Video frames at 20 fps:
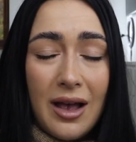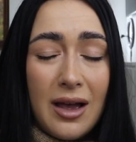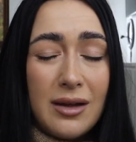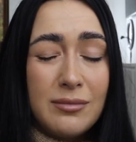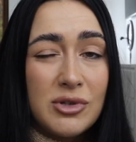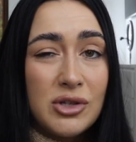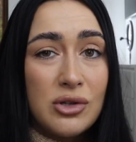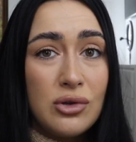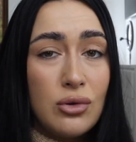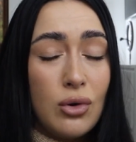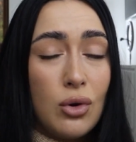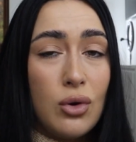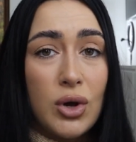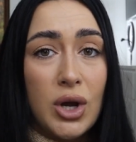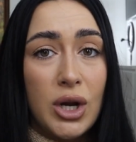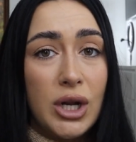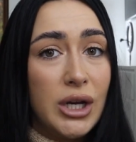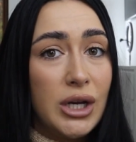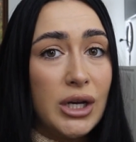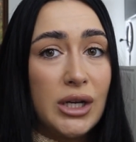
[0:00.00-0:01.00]
I'm just not
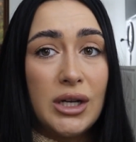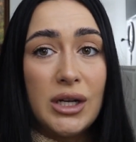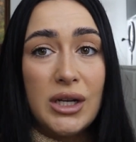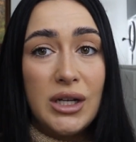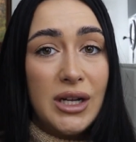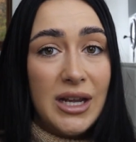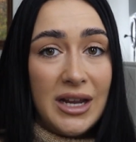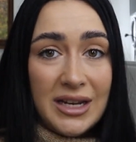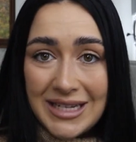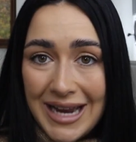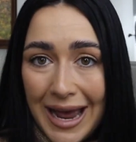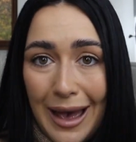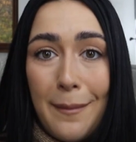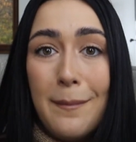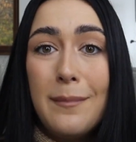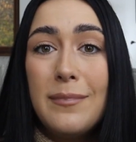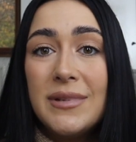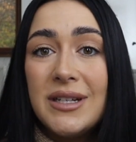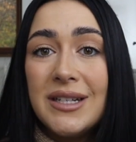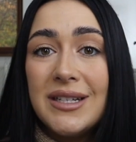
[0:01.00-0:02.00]
gonna
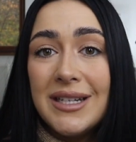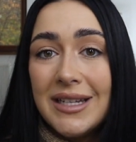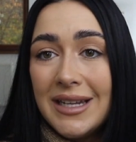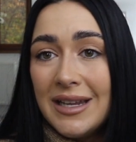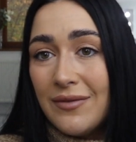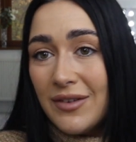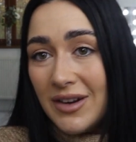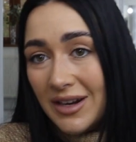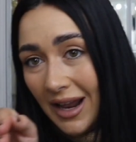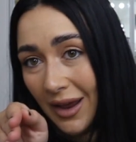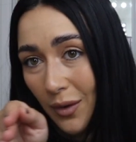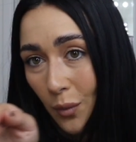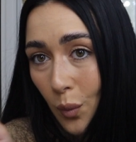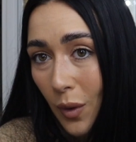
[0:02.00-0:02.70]
attempt to even like